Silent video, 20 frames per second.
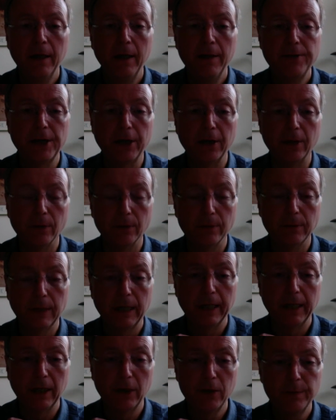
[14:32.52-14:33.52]
So
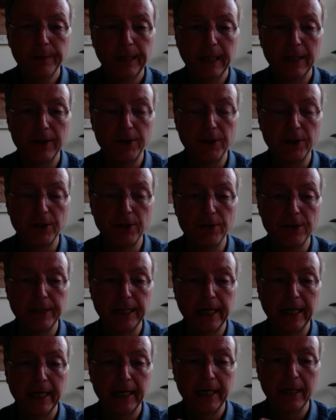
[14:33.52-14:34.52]
I hope that
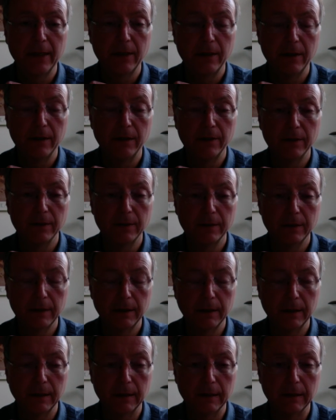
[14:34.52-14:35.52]
Tuesday on
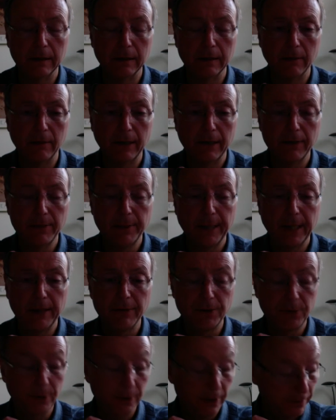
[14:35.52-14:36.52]
around
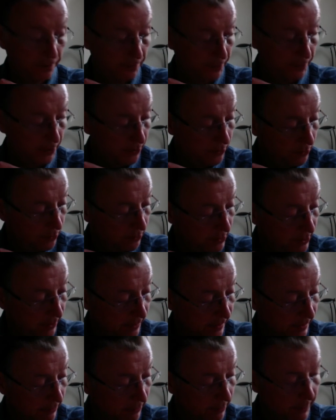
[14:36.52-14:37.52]
about 12 noon, so
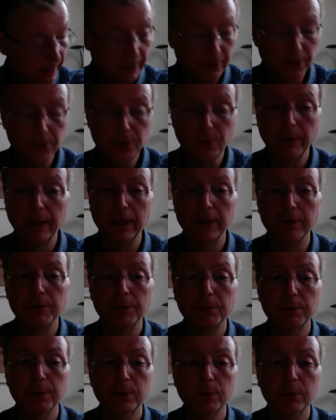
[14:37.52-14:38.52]
that would be the 12th,
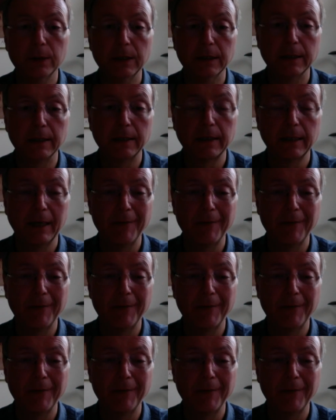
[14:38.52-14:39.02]
will work.